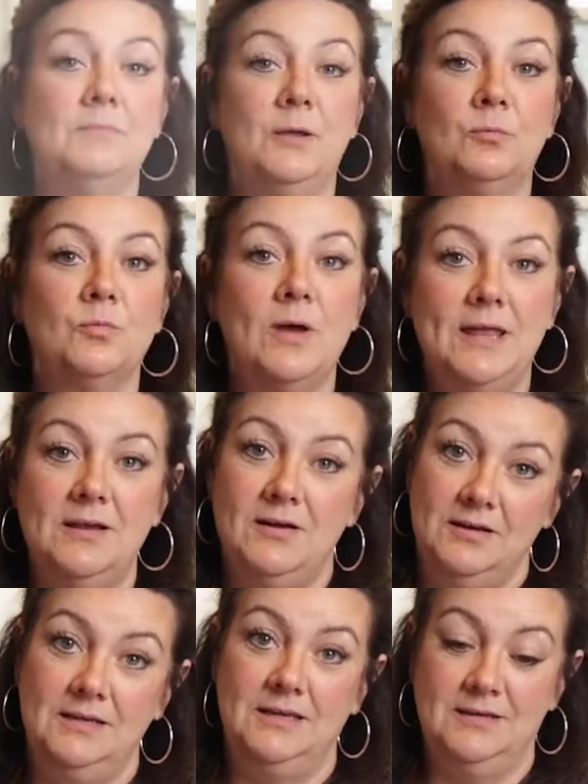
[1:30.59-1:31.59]
my red
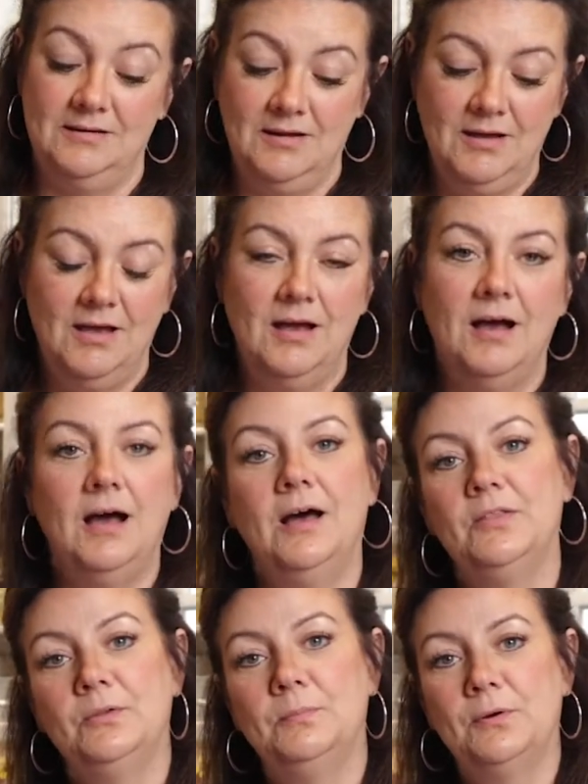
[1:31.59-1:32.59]
onion
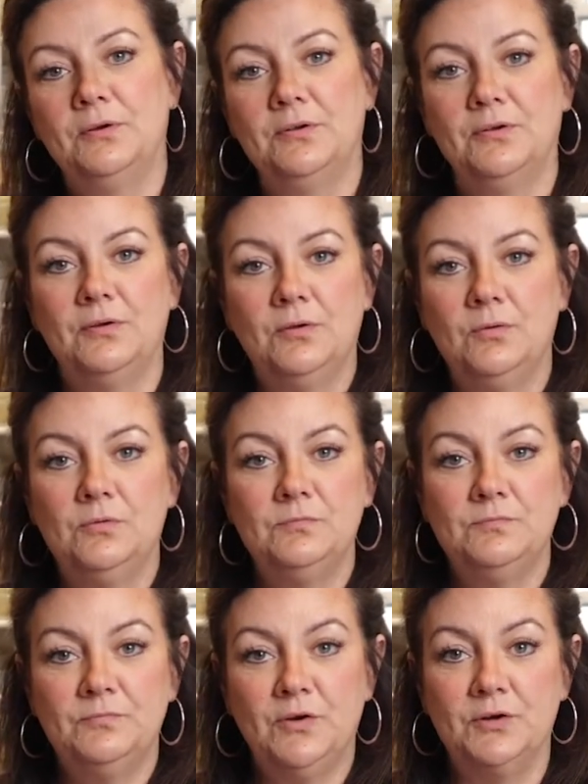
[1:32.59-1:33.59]
on the burner
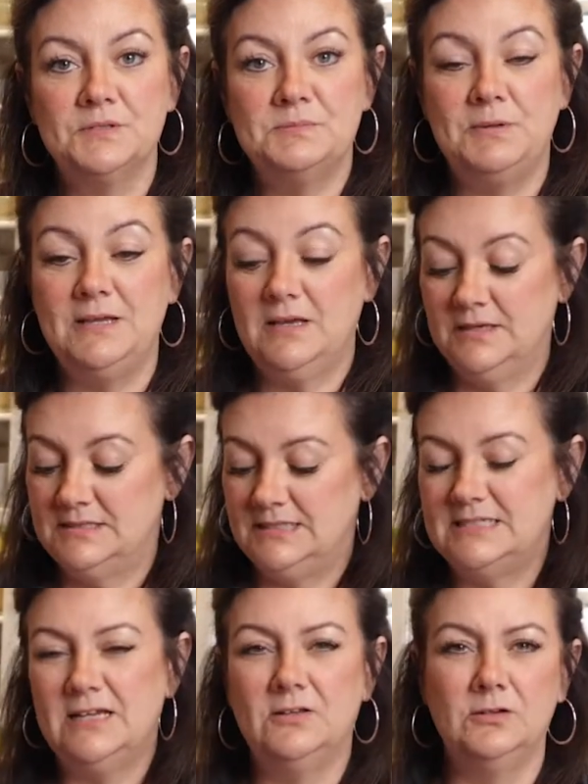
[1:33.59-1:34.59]
first because they
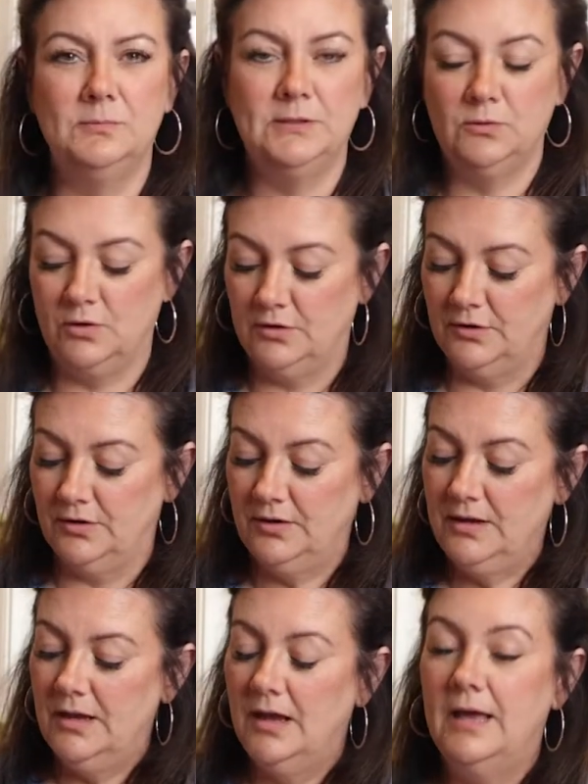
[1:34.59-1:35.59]
take a little bit longer.
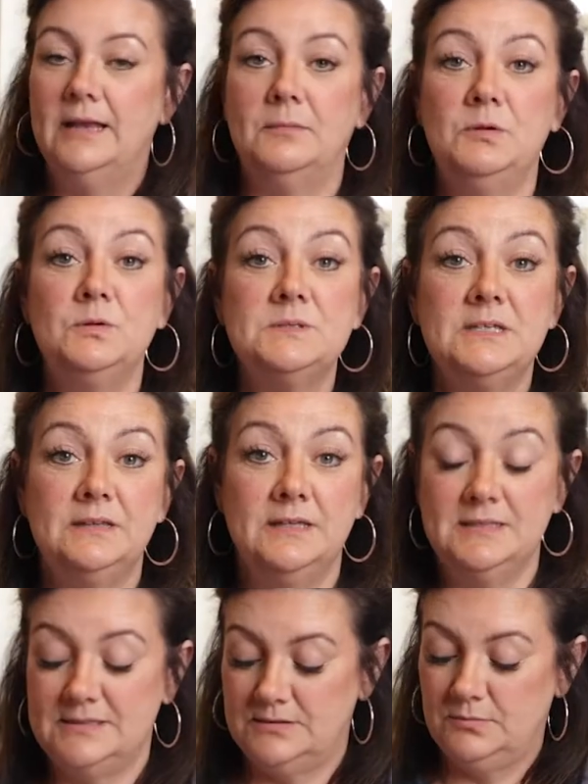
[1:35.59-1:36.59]
And I'm using
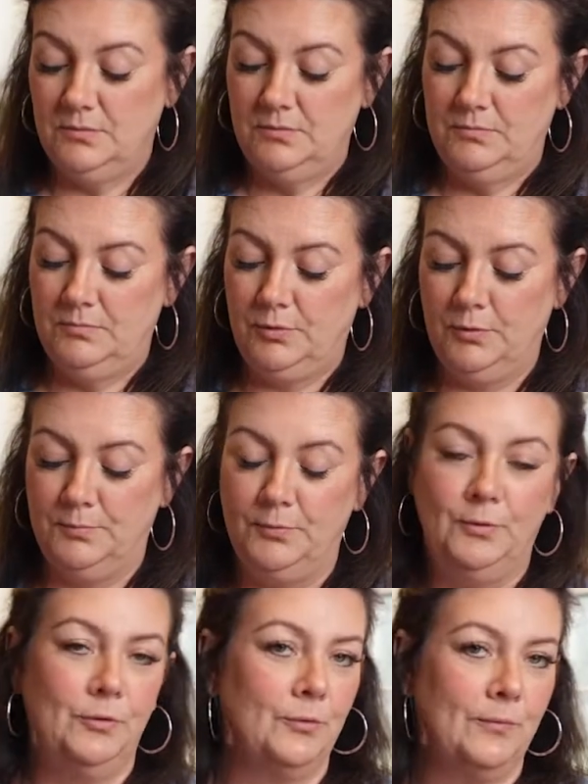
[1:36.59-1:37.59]
this
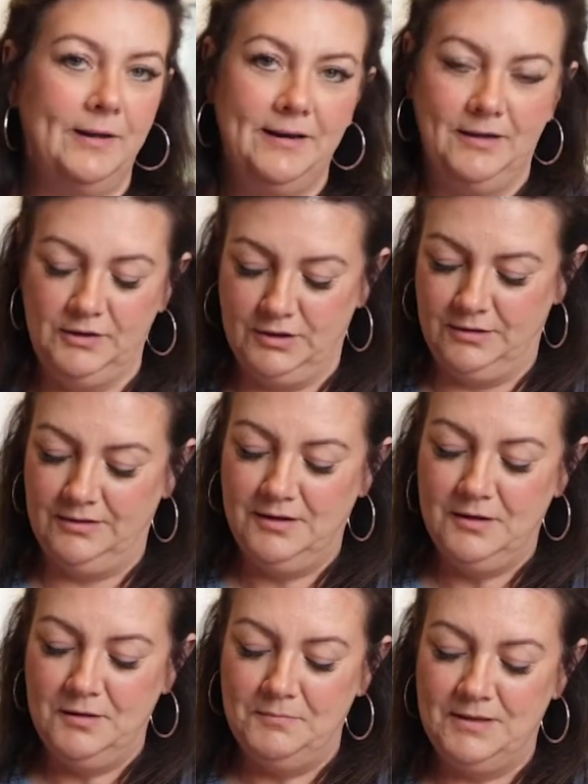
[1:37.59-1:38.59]
purple or red onion
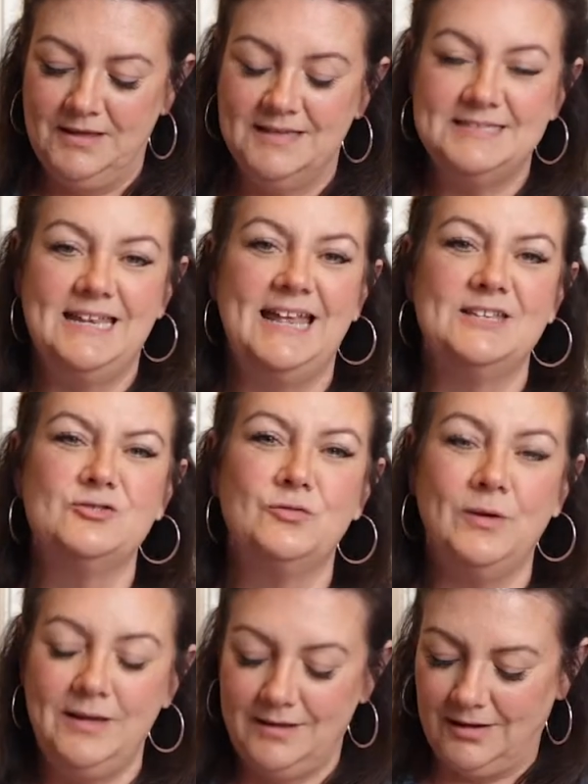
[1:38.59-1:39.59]
because it has
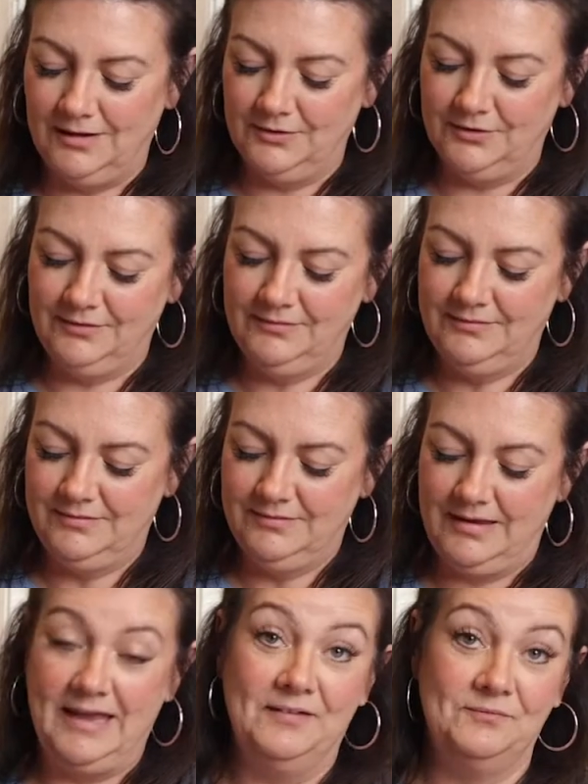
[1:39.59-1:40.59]
great color
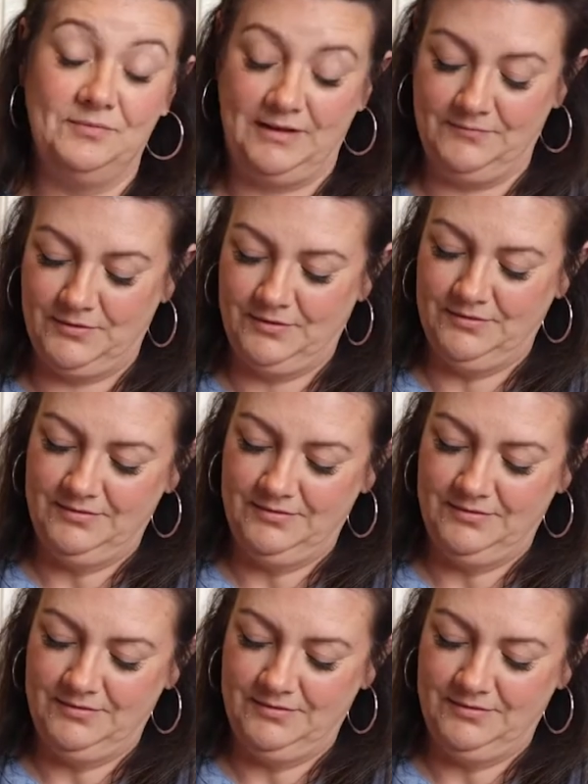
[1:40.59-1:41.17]
and flavor.